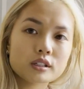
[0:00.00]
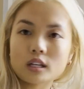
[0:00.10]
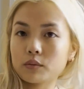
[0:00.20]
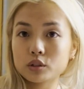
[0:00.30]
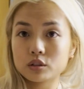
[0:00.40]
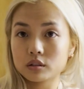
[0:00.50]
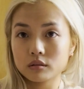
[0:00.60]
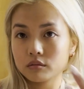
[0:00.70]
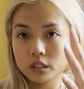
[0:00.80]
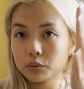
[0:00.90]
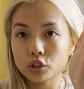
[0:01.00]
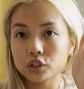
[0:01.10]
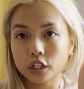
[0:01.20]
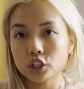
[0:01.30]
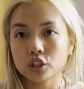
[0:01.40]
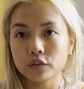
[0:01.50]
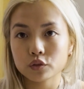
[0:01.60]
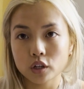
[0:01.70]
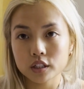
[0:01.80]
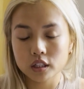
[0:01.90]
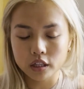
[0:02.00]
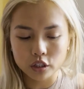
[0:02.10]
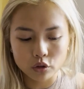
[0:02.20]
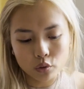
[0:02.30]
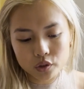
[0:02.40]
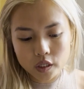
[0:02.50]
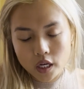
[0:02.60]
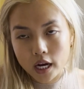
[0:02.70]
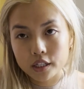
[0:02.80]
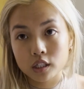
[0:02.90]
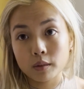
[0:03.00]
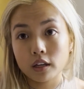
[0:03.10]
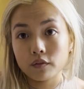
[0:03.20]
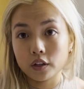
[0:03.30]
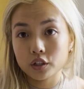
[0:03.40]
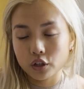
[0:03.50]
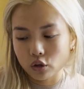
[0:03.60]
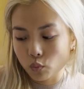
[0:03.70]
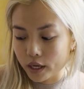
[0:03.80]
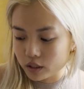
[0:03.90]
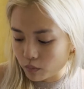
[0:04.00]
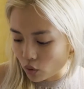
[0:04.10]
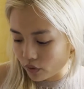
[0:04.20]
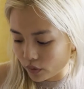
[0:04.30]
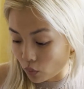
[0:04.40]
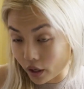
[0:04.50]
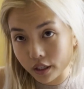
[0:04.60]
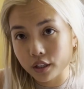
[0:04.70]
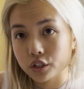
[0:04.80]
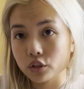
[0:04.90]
it was just like a shift dress, and then you use the ties to make it fit to your waist more if you wanted it to,